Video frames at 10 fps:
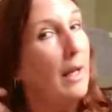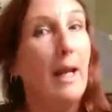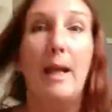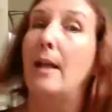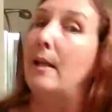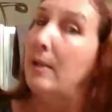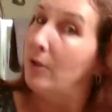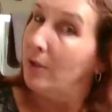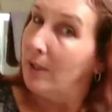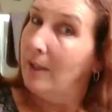and
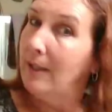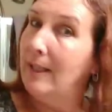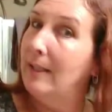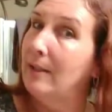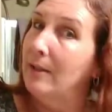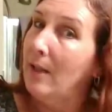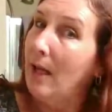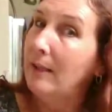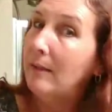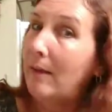you're going to let it,
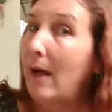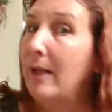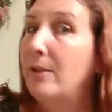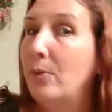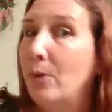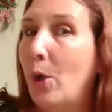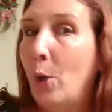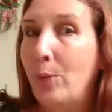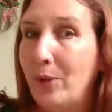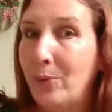I don't
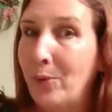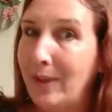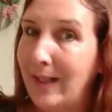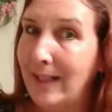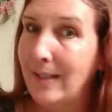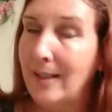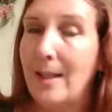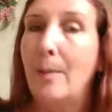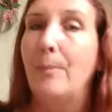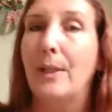comb it through in that
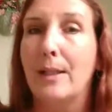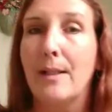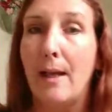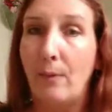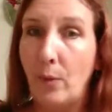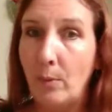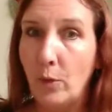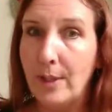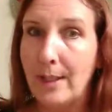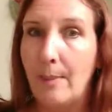step because I have one more
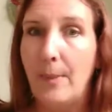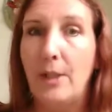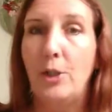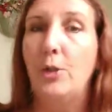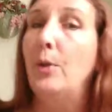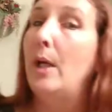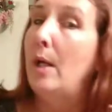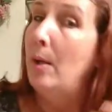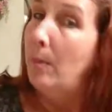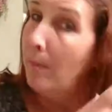step I do,
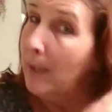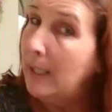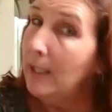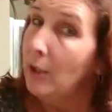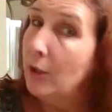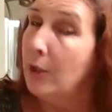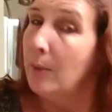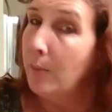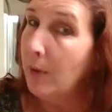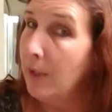but you're going to
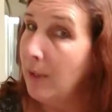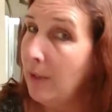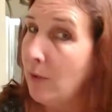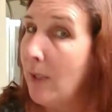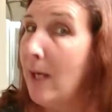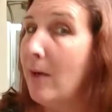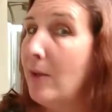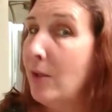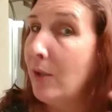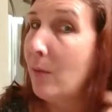put it in your hair and
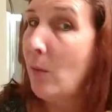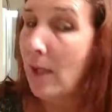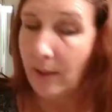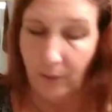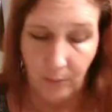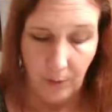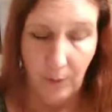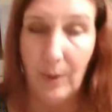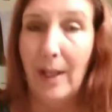you're going to walk it through.